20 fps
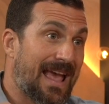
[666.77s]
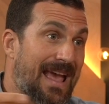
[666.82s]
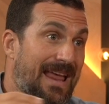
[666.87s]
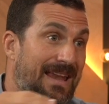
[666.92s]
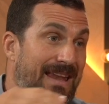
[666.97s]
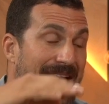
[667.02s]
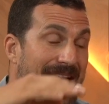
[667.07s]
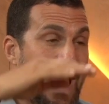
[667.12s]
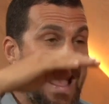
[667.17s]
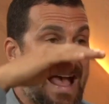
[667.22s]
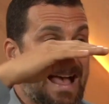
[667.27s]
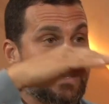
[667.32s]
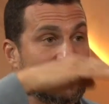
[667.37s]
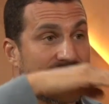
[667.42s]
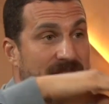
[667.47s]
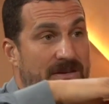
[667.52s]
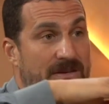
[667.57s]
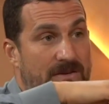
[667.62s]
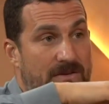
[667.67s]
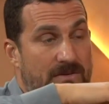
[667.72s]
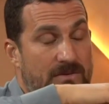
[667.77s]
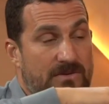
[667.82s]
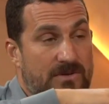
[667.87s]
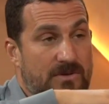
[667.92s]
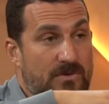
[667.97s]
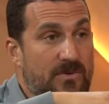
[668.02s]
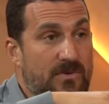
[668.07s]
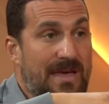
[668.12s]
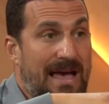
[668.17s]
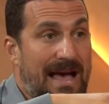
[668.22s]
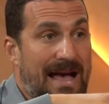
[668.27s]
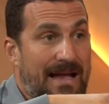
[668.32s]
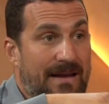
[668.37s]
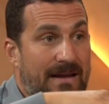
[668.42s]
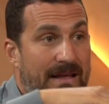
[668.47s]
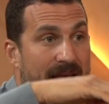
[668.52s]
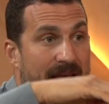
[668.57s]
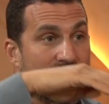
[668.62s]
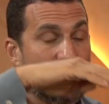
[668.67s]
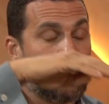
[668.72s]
And as you do that,